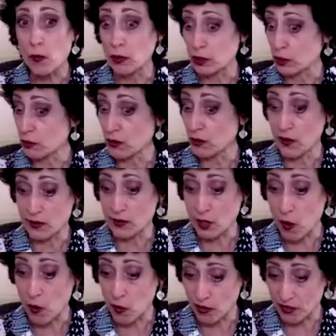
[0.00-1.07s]
we're doing this
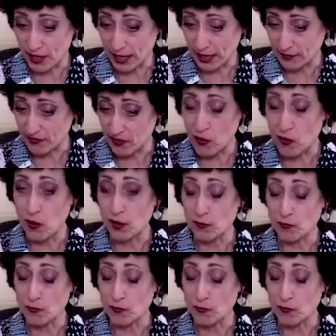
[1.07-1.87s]
whole thing for.